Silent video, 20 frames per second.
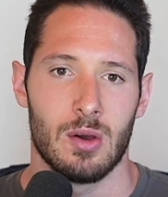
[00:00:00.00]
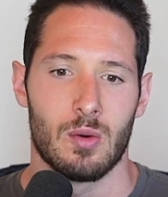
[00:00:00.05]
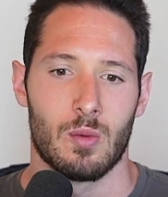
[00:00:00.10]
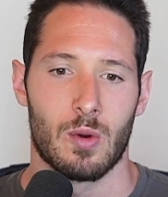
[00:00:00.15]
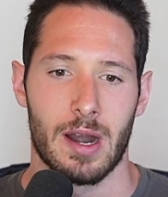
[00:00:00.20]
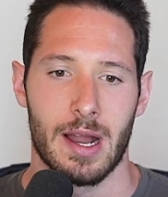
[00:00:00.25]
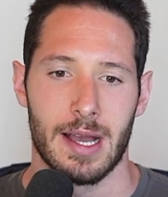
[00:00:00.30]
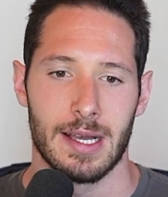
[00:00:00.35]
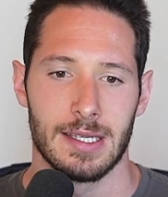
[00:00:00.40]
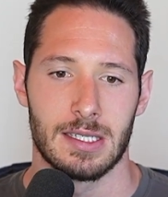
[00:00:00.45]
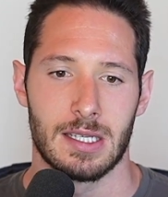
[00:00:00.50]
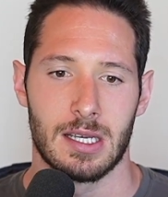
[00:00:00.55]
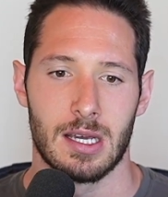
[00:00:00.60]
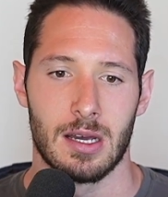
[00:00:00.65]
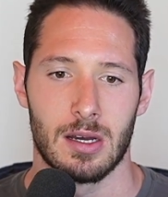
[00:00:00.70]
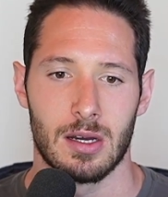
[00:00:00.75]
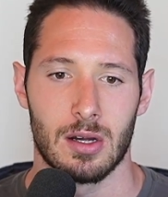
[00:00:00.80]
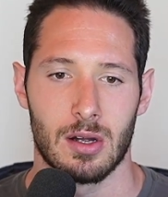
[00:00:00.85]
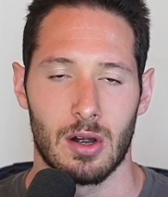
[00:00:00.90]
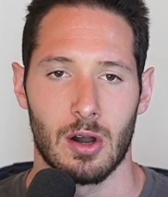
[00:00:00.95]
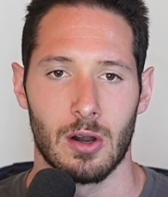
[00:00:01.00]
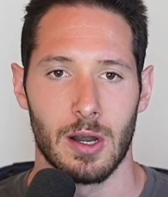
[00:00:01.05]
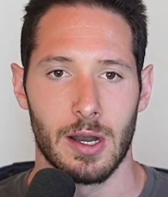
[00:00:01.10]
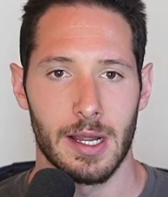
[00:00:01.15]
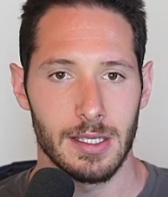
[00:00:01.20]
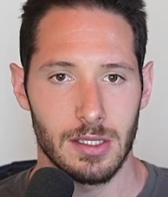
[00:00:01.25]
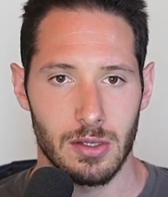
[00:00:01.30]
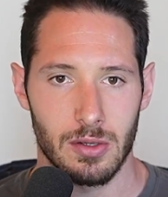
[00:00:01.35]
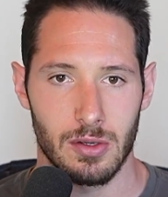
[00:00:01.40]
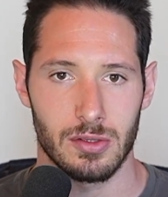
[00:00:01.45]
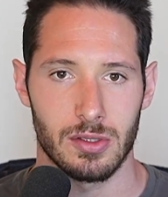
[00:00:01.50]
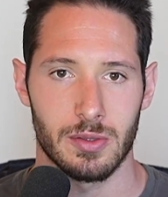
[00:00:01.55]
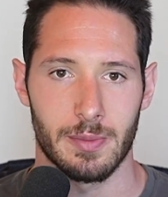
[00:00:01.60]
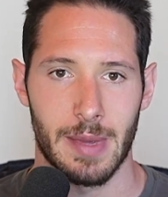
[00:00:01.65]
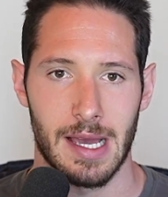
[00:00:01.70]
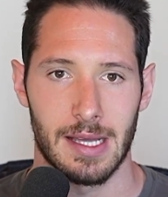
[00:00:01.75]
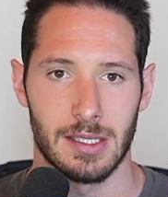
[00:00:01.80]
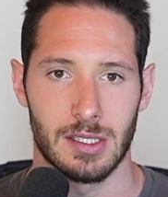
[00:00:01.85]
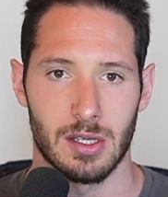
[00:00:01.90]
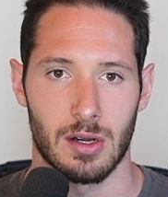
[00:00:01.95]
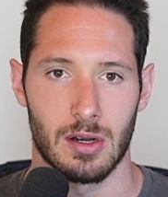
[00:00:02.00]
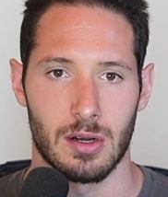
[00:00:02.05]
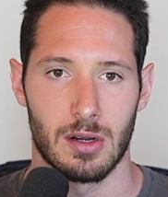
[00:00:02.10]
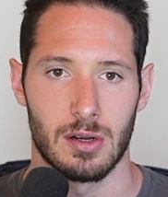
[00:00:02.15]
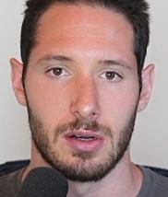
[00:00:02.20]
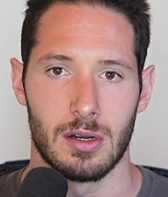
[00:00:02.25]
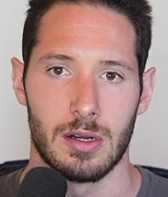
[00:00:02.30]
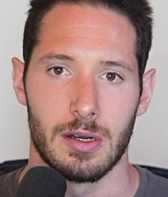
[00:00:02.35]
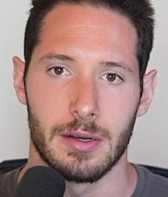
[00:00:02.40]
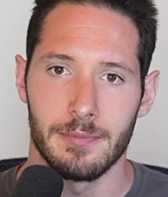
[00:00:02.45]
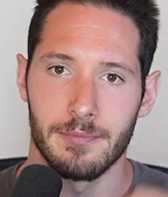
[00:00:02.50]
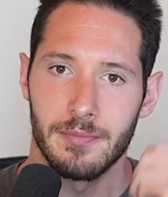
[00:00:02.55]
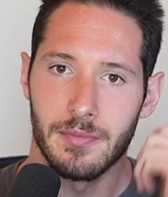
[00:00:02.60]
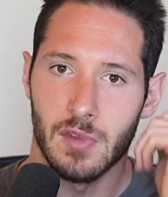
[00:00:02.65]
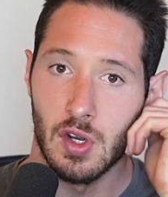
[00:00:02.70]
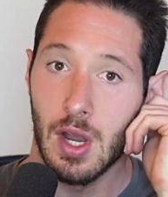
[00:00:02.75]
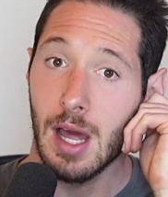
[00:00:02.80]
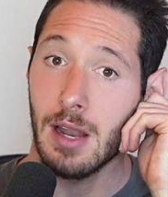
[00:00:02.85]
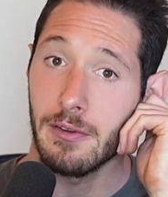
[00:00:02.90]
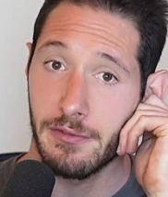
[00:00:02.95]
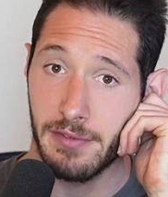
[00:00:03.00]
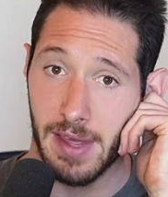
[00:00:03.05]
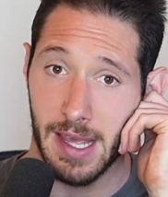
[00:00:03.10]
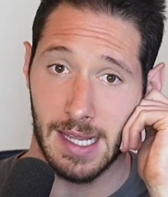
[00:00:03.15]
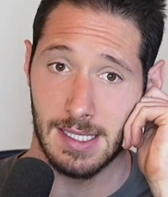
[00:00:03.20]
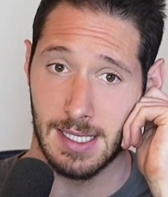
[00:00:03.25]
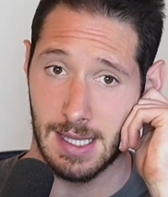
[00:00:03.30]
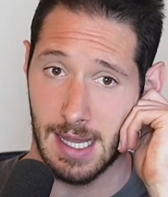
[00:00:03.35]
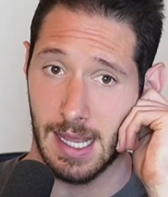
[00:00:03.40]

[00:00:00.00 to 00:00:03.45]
Whereas our internal demands are, they're not fixed.